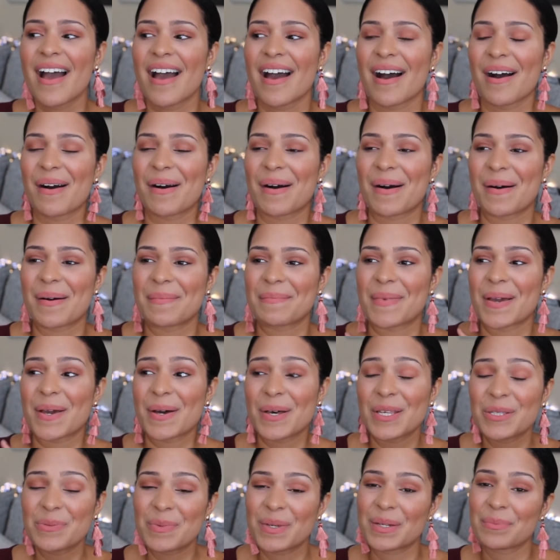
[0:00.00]
My
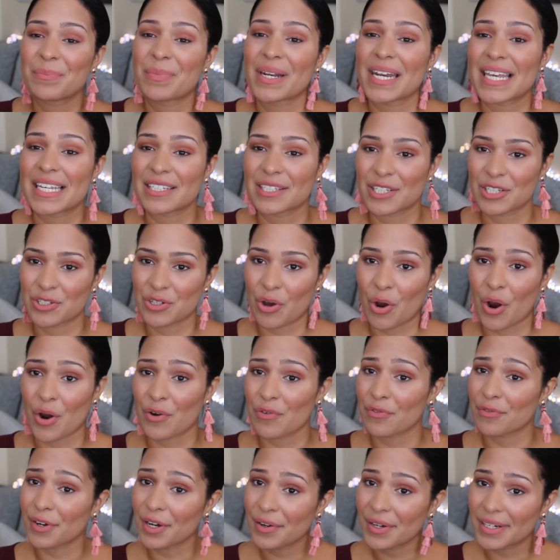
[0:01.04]
husband plays
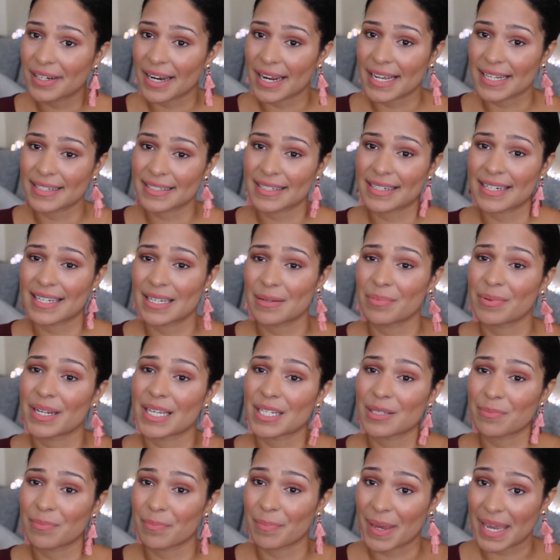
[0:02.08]
guitar very nicely. He
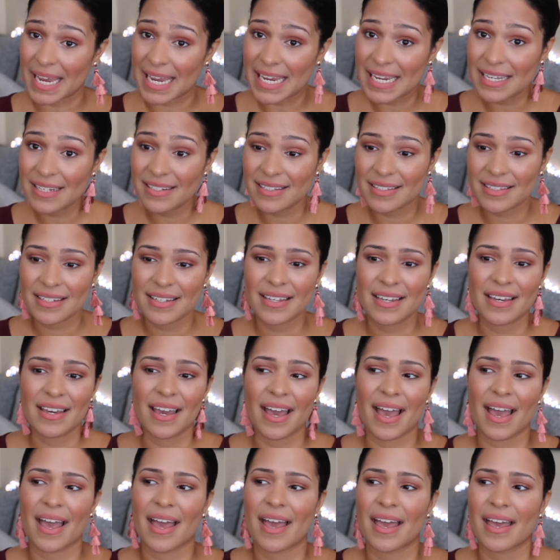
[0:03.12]
plays bass,
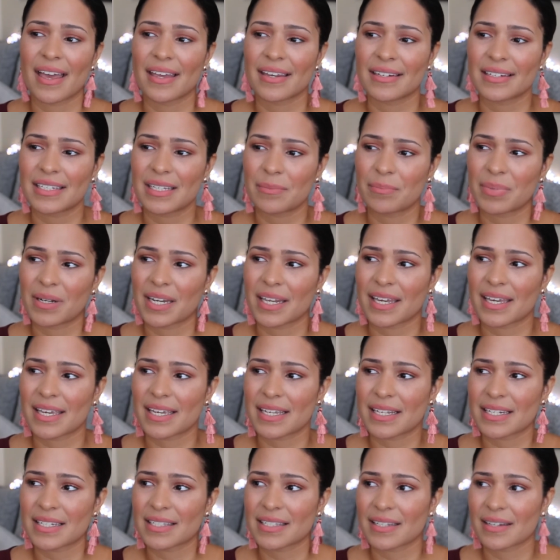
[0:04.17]
and he
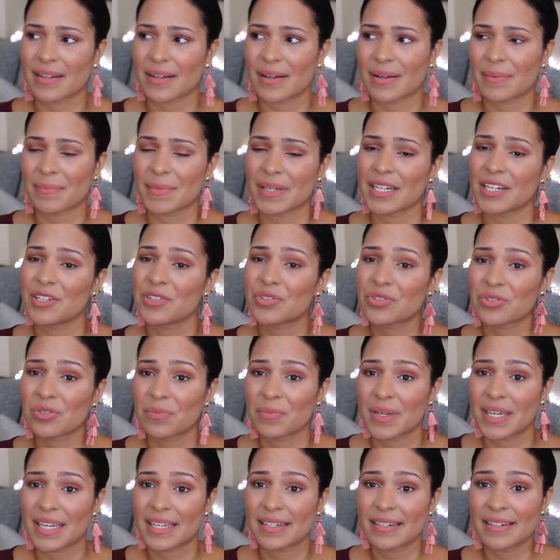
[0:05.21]
plays an
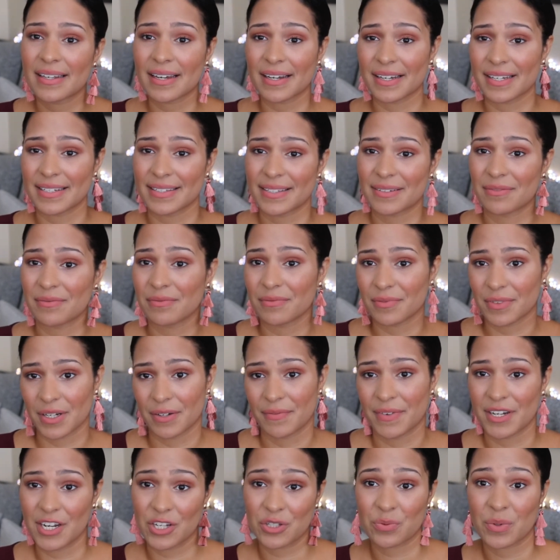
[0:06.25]
instrument. It's a
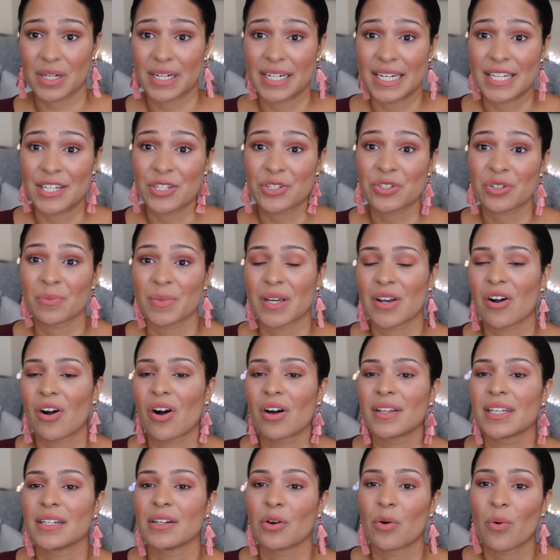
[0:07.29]
Venezuelan instrument
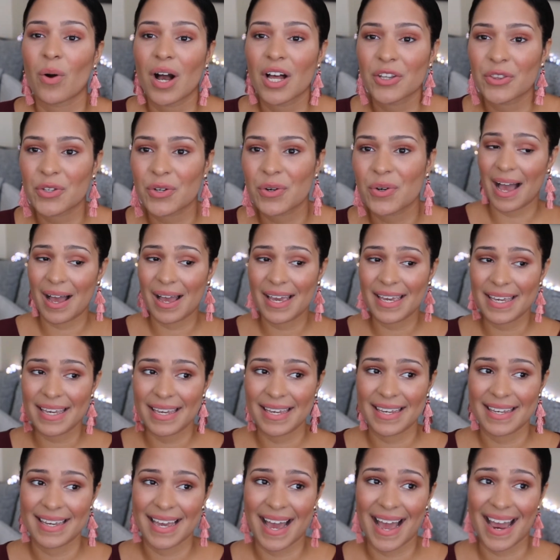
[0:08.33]
called el cuatro.
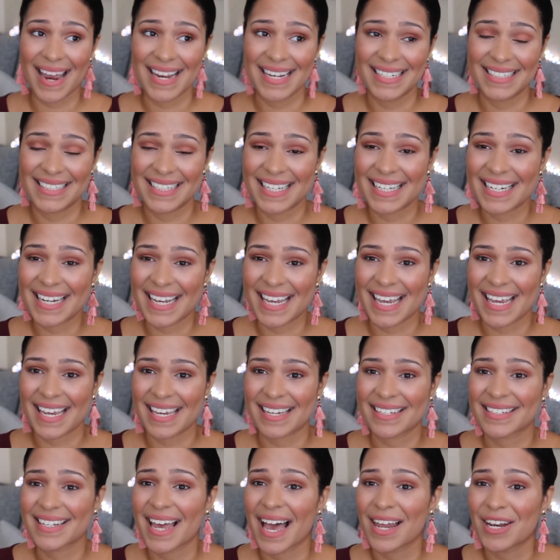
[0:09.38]
I did a
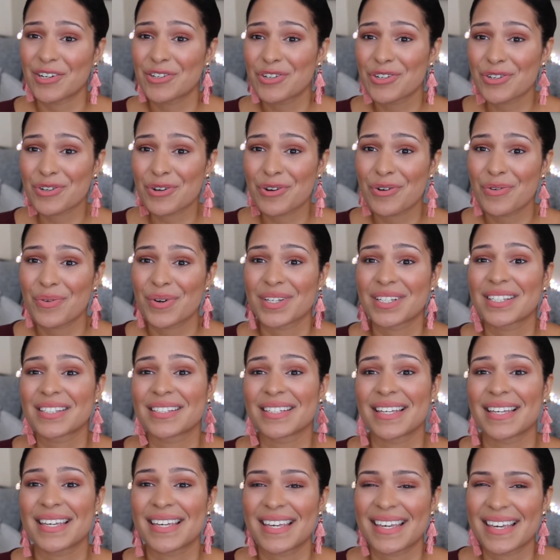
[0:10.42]
talent show,
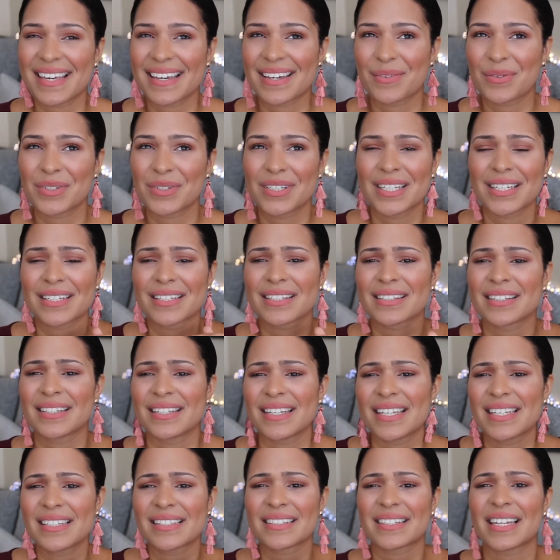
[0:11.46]
it was like a
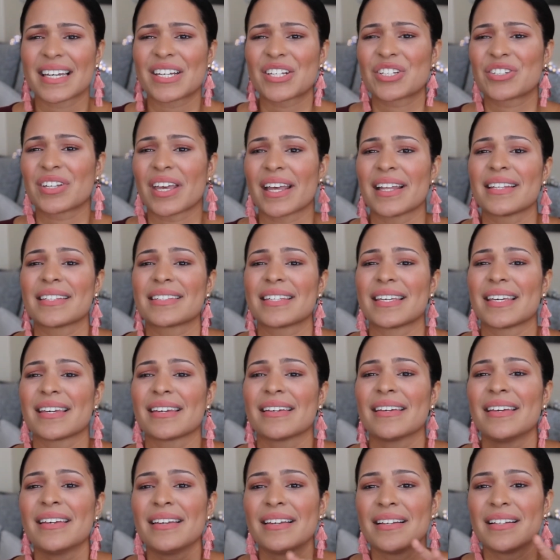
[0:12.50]
singing / dancing
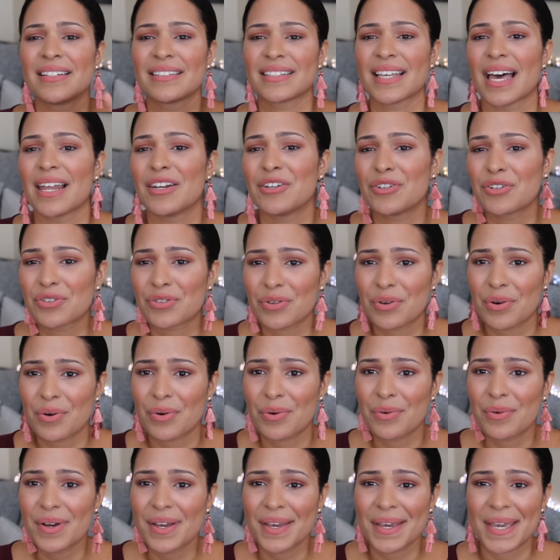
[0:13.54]
talent
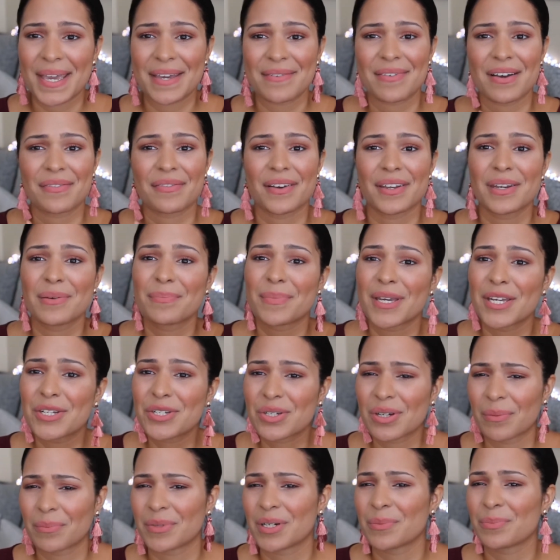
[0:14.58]
show. If I find a
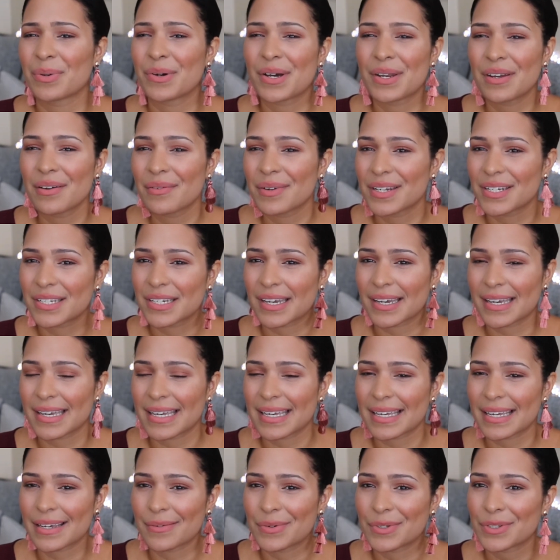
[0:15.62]
picture, I'm gonna put it, which
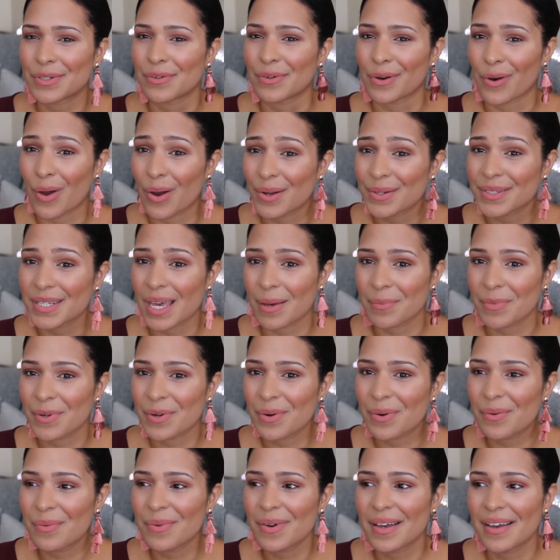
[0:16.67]
it was a long time
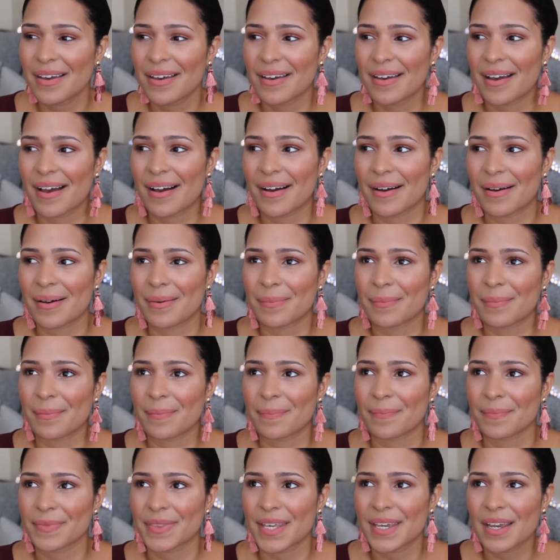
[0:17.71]
ago. I
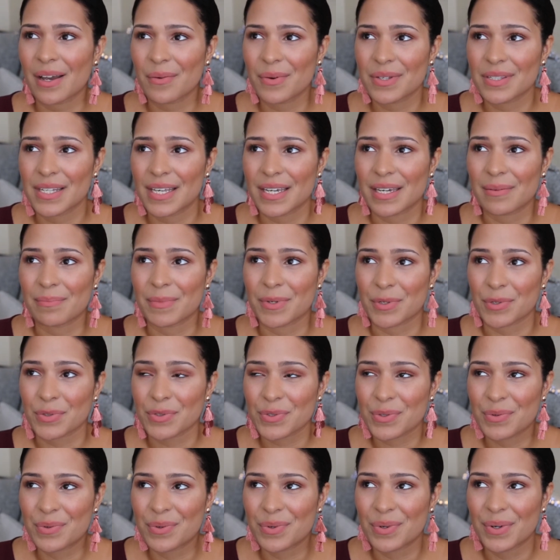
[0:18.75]
think I was like in middle
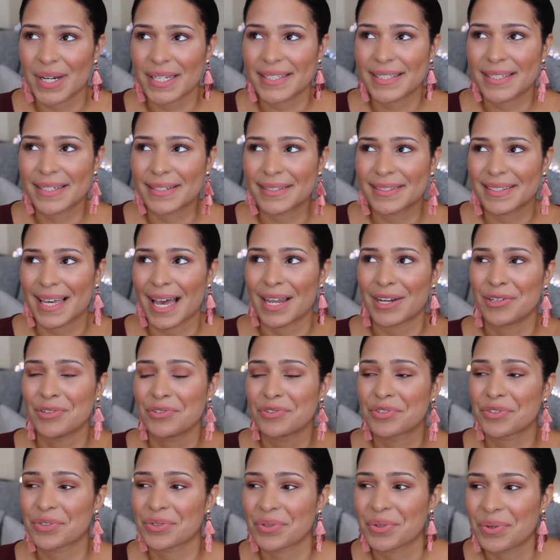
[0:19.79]
school. I did a talent
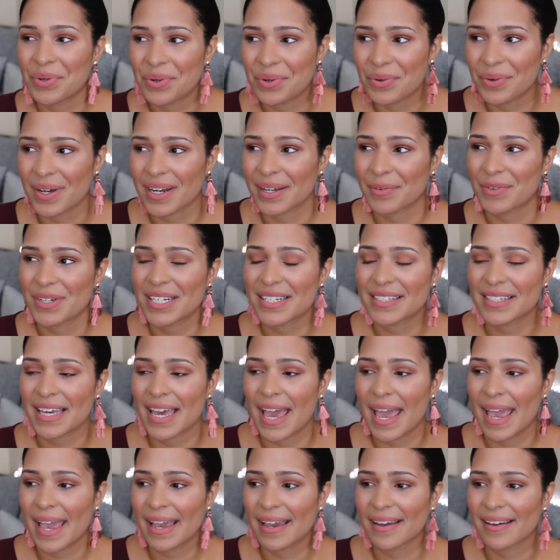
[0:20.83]
show and we
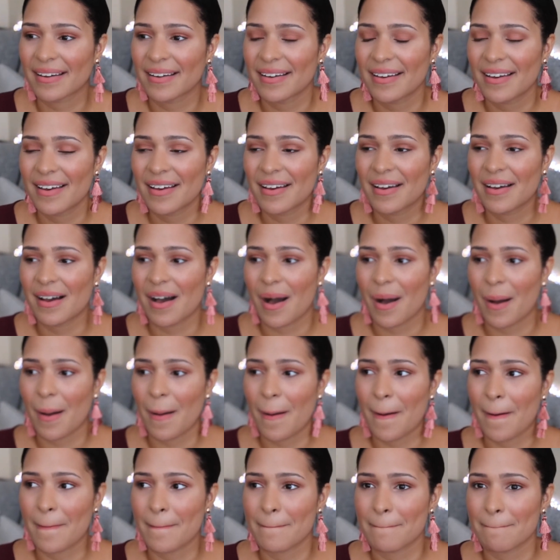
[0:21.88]
sang
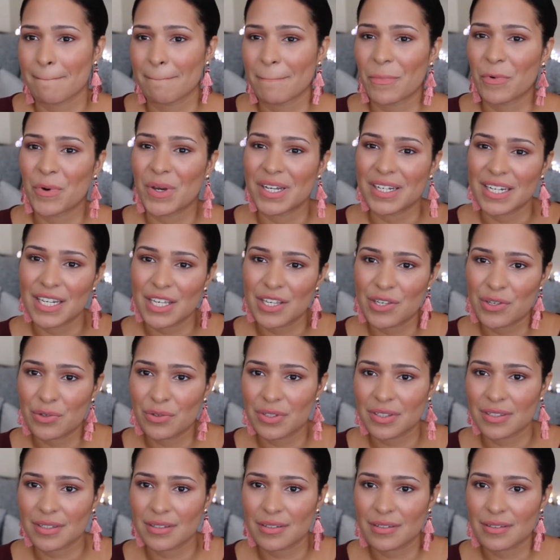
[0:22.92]
Whitney
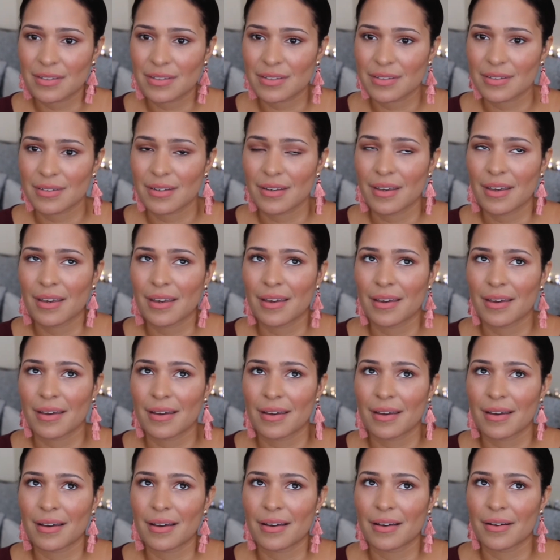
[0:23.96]
Houston's
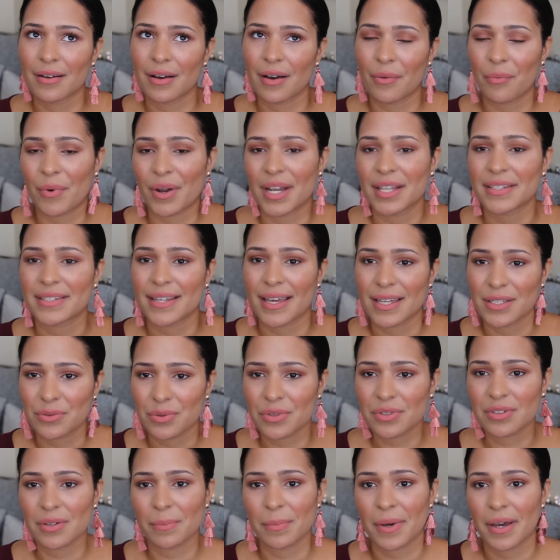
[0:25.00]
I Wanna Dance
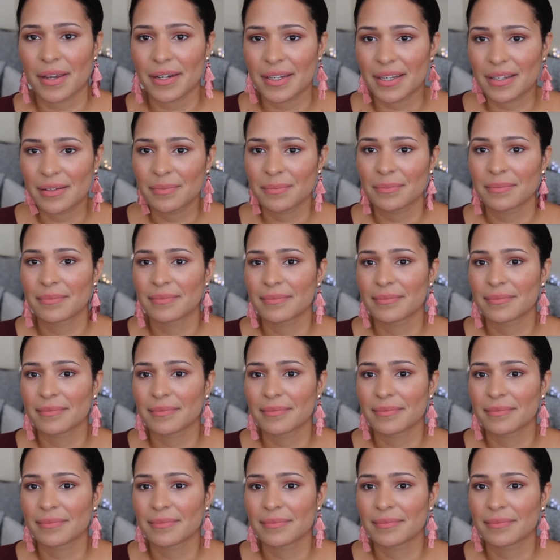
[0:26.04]
With Somebody.